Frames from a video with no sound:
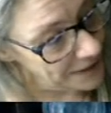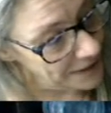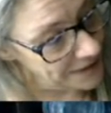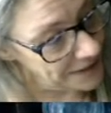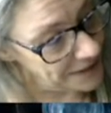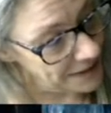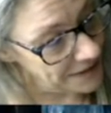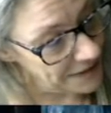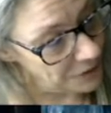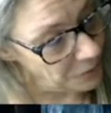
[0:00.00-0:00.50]

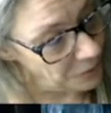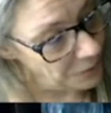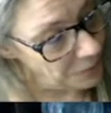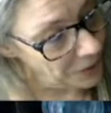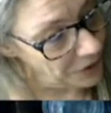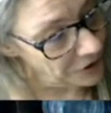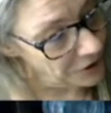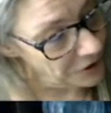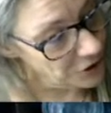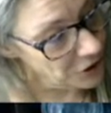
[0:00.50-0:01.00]
ideal
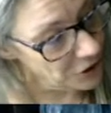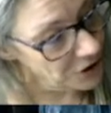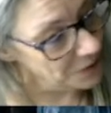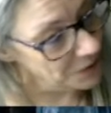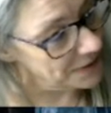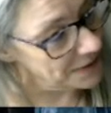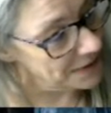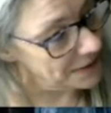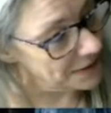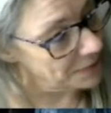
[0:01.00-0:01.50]

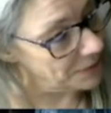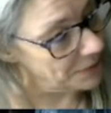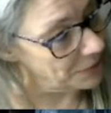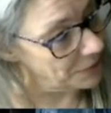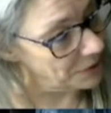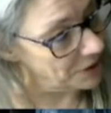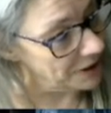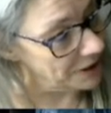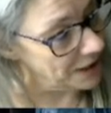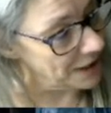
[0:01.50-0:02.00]
partnerships, deep
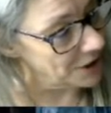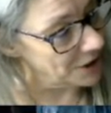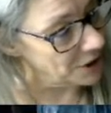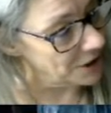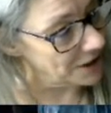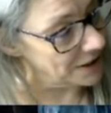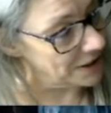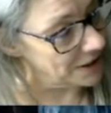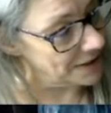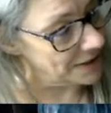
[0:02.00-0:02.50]

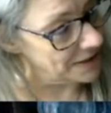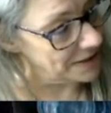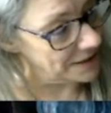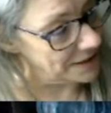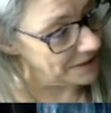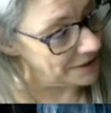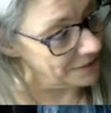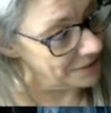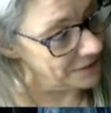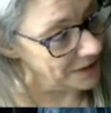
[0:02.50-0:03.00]
communication, and the
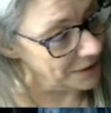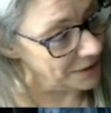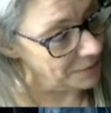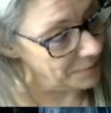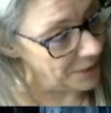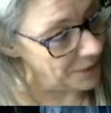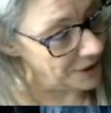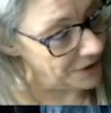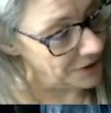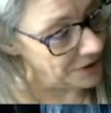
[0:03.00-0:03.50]
significant
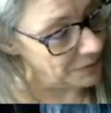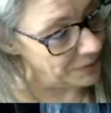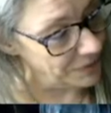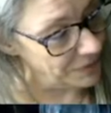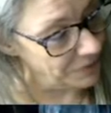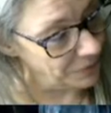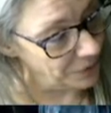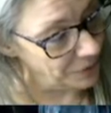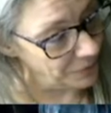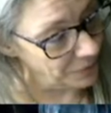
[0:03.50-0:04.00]
bonds we
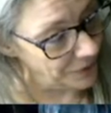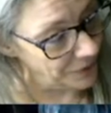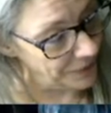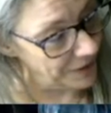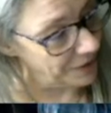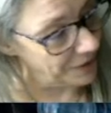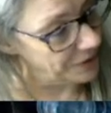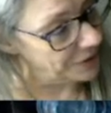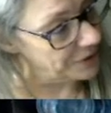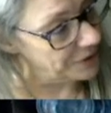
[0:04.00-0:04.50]
form with
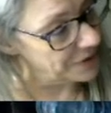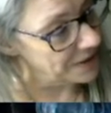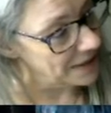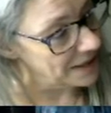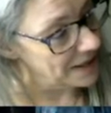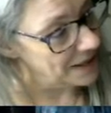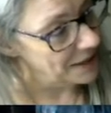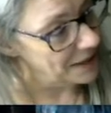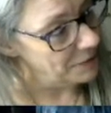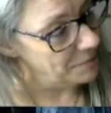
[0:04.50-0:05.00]
others.
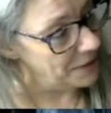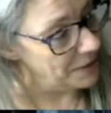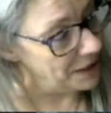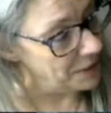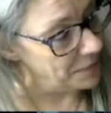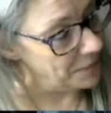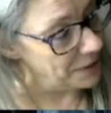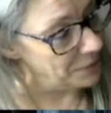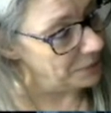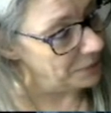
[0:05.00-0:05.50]
Many
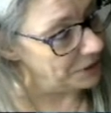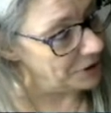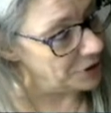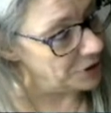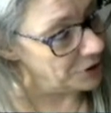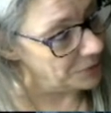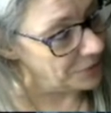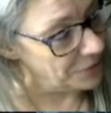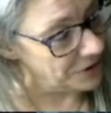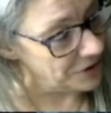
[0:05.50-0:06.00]
people
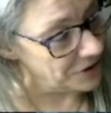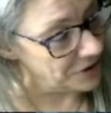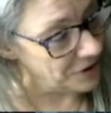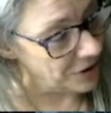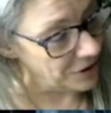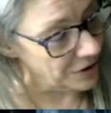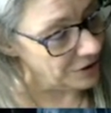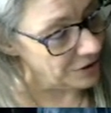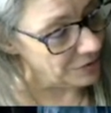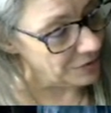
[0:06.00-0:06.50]
interpret this
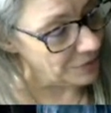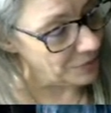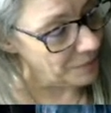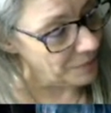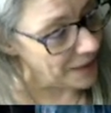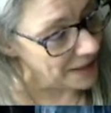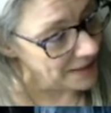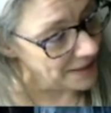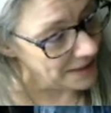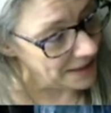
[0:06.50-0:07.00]
card as
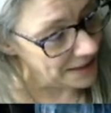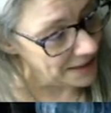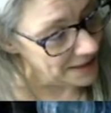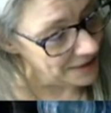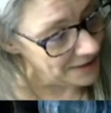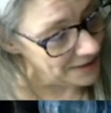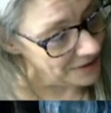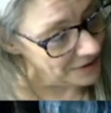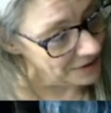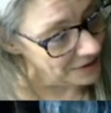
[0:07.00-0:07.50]
romantic, and it
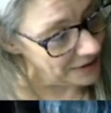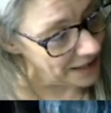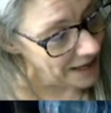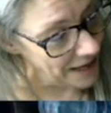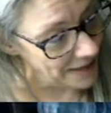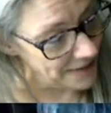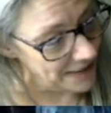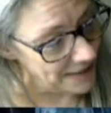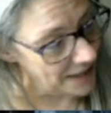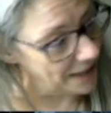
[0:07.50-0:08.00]
certainly
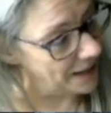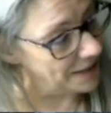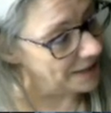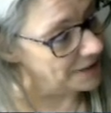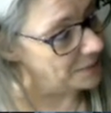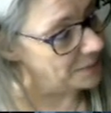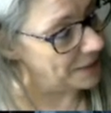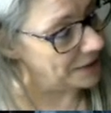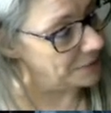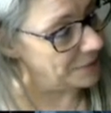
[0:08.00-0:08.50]
has that
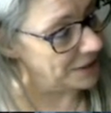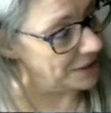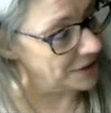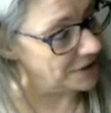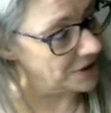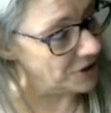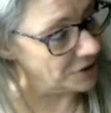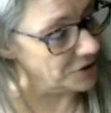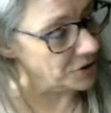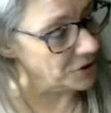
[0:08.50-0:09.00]
aspect, but it's
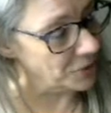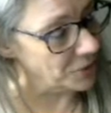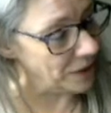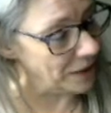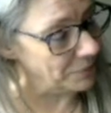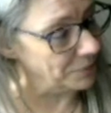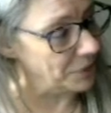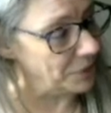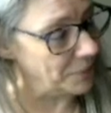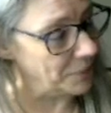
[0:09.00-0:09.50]
also
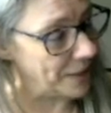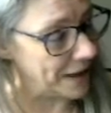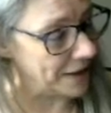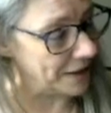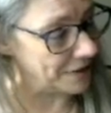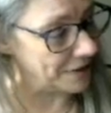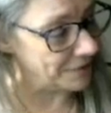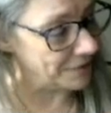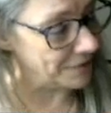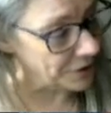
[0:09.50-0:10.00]
emblematic
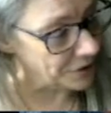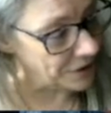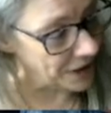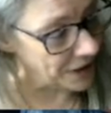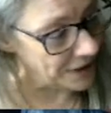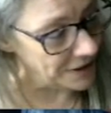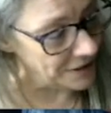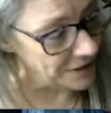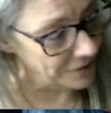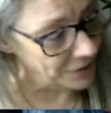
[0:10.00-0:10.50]
of other
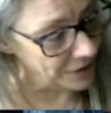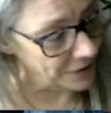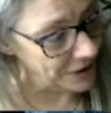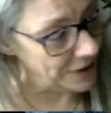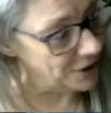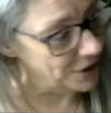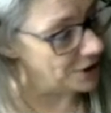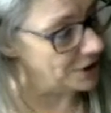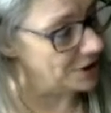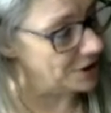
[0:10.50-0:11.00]
kinds of
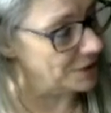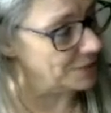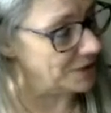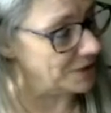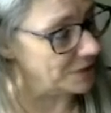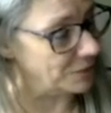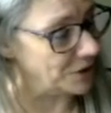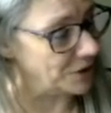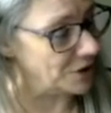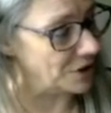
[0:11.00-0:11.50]
relationships
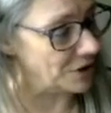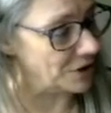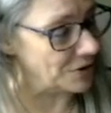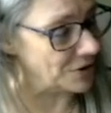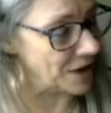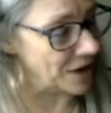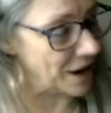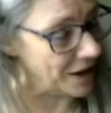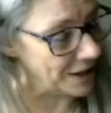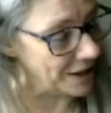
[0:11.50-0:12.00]
in which there's
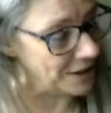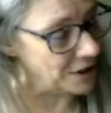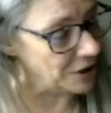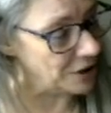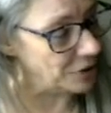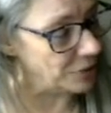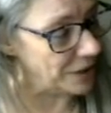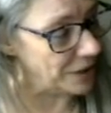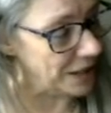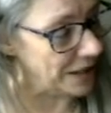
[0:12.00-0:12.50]
a high
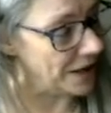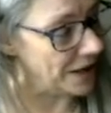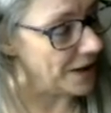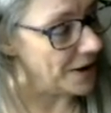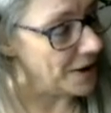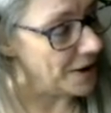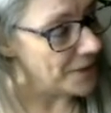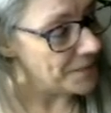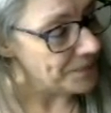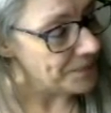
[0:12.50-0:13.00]
degree
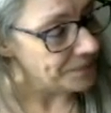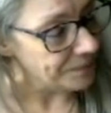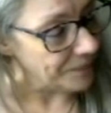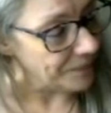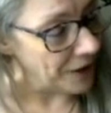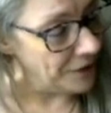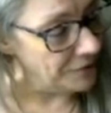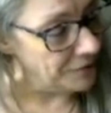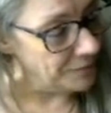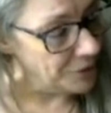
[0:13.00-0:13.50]

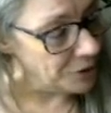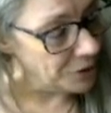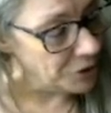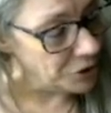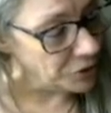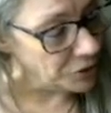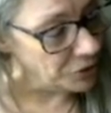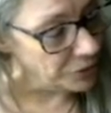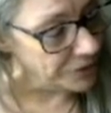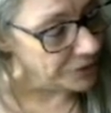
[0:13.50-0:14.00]
of
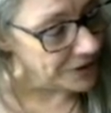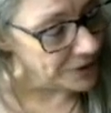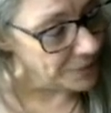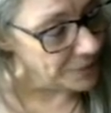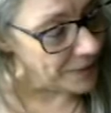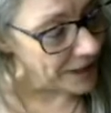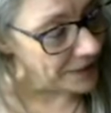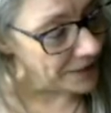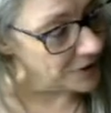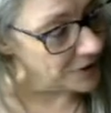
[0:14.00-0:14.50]
mutual respect,